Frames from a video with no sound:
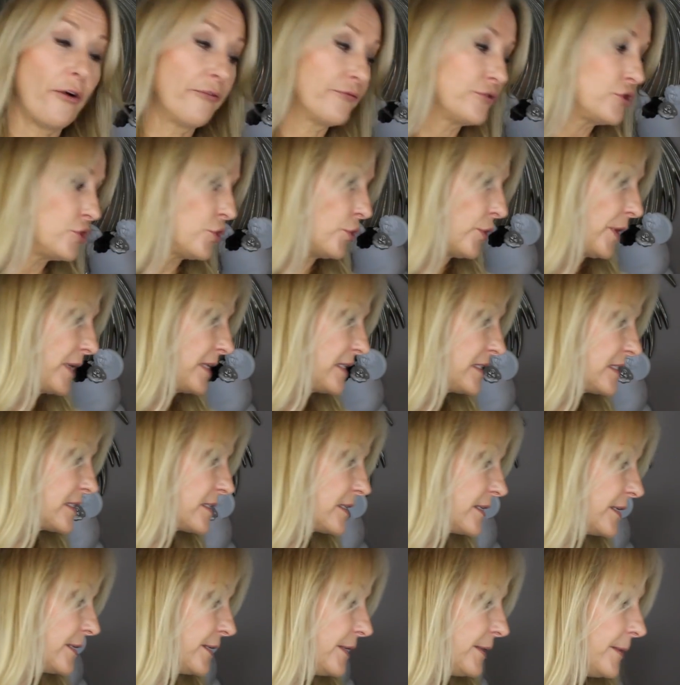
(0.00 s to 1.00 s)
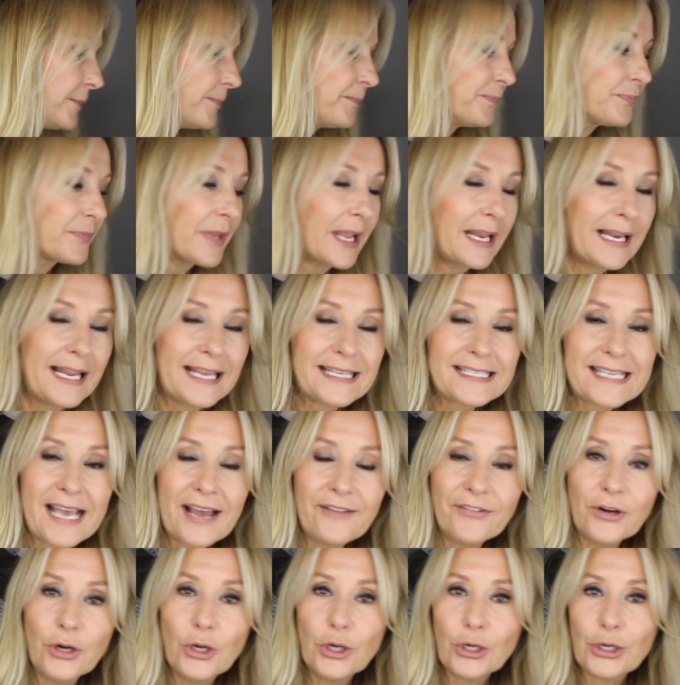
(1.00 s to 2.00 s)
of choice. Let's
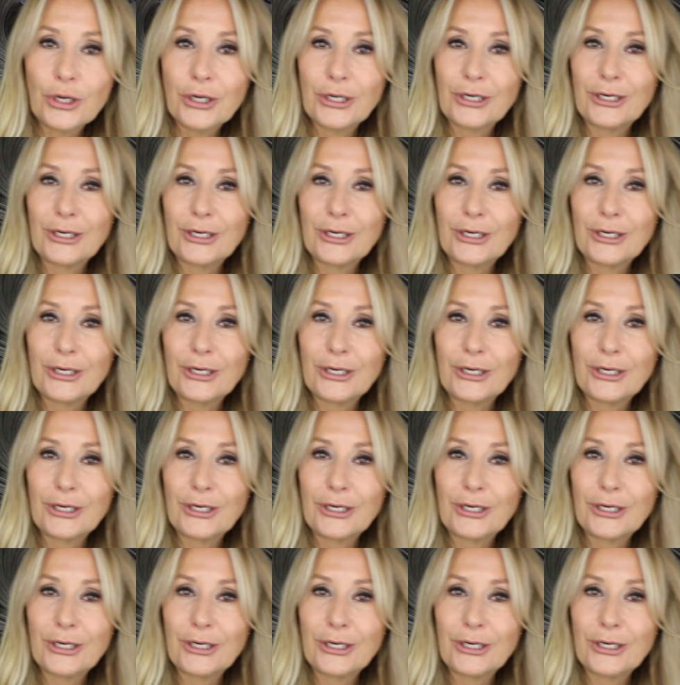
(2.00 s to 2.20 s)
have a look